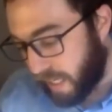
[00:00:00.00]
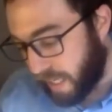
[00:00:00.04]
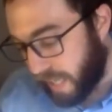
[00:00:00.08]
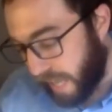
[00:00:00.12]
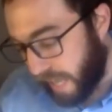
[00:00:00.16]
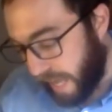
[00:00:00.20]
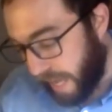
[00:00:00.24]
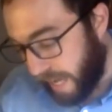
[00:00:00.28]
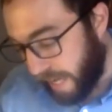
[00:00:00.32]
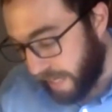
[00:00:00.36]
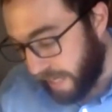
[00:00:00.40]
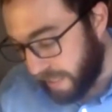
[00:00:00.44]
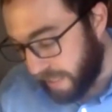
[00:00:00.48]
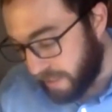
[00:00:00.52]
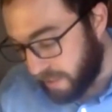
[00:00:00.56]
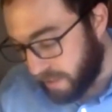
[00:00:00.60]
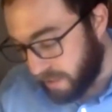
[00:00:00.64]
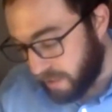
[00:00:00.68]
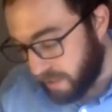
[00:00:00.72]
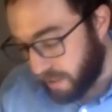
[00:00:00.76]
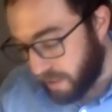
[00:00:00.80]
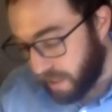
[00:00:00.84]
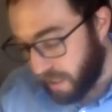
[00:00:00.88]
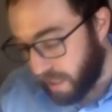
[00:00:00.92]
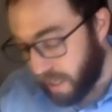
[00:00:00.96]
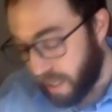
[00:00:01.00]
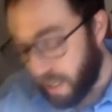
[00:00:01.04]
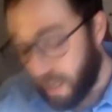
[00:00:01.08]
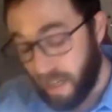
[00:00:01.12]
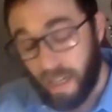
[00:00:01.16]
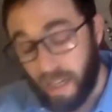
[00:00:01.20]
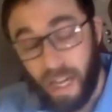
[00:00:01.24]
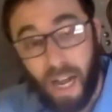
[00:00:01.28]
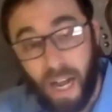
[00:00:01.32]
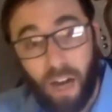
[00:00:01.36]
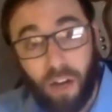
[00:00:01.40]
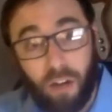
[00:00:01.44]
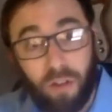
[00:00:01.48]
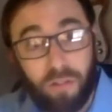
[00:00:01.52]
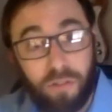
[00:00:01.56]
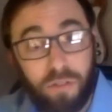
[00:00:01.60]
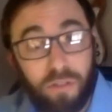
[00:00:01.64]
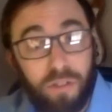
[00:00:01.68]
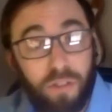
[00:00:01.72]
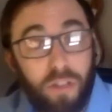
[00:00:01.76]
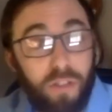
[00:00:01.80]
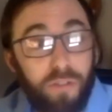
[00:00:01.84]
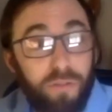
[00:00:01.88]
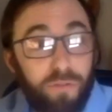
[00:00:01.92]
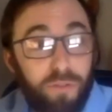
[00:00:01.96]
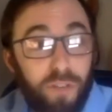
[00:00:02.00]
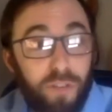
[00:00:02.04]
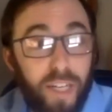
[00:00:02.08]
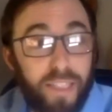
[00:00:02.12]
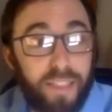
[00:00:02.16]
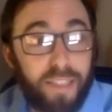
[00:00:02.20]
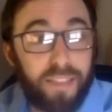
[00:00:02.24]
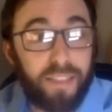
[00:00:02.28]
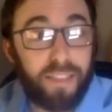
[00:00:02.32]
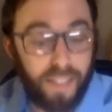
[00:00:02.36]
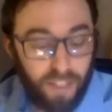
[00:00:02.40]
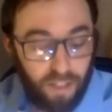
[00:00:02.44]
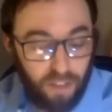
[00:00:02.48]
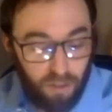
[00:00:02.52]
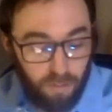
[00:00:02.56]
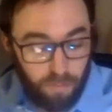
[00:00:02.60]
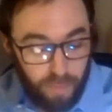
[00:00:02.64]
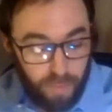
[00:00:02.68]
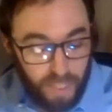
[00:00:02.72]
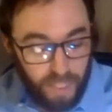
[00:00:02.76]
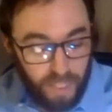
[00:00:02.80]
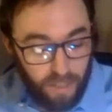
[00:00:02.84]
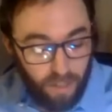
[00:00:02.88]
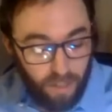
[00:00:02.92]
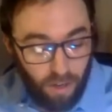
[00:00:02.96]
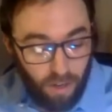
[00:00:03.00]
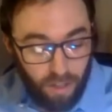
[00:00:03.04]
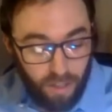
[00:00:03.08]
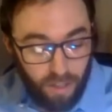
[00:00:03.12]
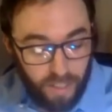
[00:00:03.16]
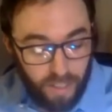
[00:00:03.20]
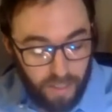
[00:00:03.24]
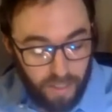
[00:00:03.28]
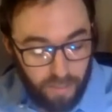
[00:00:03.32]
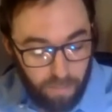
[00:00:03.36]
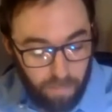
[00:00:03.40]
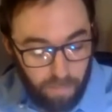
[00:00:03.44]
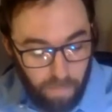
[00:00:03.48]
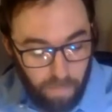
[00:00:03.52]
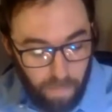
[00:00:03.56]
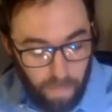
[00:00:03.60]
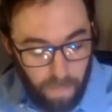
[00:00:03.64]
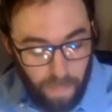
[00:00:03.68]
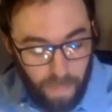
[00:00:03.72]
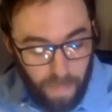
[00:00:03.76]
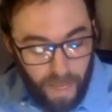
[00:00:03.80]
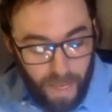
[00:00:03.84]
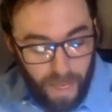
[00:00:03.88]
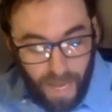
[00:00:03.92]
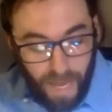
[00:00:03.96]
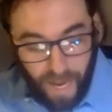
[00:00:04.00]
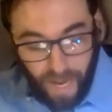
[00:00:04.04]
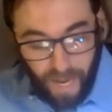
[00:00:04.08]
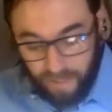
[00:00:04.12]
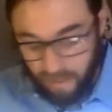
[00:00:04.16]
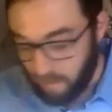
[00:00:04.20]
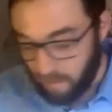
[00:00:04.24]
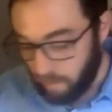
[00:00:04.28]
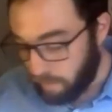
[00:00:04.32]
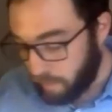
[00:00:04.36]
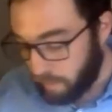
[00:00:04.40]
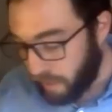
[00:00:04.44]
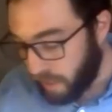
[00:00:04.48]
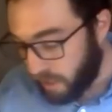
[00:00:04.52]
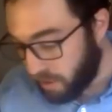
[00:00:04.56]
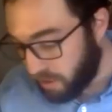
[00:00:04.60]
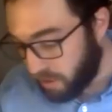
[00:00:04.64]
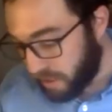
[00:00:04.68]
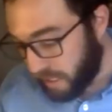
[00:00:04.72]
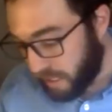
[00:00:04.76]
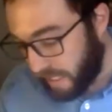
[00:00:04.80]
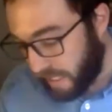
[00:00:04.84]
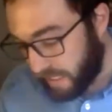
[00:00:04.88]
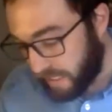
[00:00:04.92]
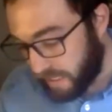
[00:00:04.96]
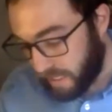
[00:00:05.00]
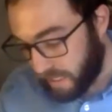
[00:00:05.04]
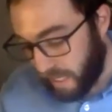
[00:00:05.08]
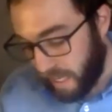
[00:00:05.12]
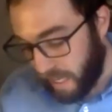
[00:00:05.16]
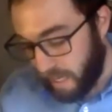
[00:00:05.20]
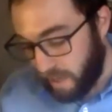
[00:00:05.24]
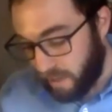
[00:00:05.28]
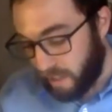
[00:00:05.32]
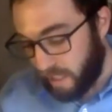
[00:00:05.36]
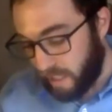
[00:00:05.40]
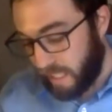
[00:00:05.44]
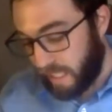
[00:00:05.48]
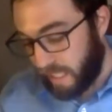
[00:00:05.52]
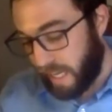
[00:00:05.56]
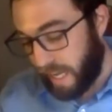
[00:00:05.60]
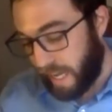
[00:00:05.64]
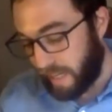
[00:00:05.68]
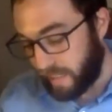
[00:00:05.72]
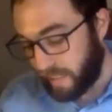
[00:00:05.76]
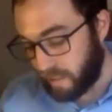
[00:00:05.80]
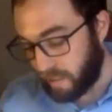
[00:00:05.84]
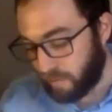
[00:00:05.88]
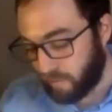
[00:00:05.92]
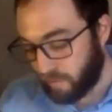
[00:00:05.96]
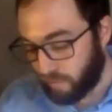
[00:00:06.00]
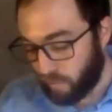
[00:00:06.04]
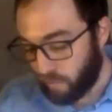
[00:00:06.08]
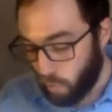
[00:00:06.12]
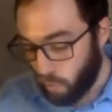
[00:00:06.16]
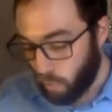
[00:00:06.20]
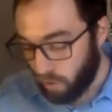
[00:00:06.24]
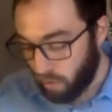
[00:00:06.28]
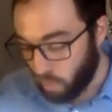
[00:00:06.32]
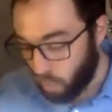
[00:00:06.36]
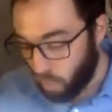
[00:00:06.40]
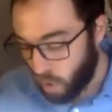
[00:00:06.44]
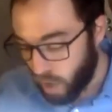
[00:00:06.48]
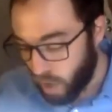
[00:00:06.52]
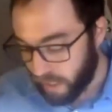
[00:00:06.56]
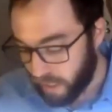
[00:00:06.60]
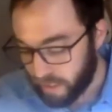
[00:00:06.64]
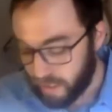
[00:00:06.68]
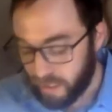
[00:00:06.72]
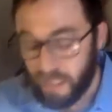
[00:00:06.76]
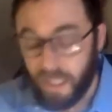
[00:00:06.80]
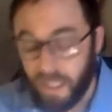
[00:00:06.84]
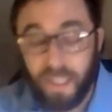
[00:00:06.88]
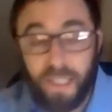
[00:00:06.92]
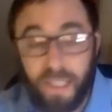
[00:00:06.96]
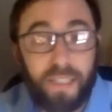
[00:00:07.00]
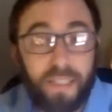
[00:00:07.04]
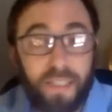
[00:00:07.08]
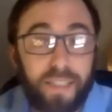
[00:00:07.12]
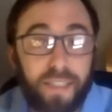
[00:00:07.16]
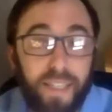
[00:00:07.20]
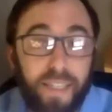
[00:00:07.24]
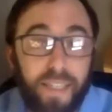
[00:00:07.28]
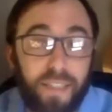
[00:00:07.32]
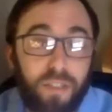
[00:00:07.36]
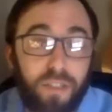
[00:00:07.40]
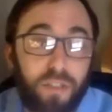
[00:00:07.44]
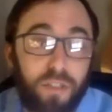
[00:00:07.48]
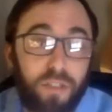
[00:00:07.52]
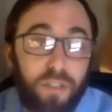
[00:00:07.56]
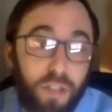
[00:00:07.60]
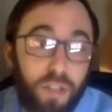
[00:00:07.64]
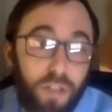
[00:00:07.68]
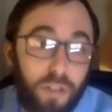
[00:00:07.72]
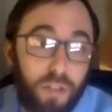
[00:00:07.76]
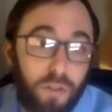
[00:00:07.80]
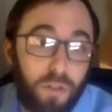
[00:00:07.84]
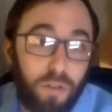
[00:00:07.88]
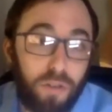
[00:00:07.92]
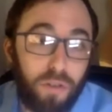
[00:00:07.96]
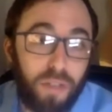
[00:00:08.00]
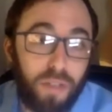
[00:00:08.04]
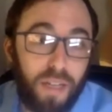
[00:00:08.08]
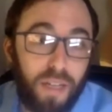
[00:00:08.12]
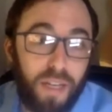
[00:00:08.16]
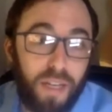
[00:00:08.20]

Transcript: And our good friend, Senator Pete Harkham, has a bill that he's carried, S4162,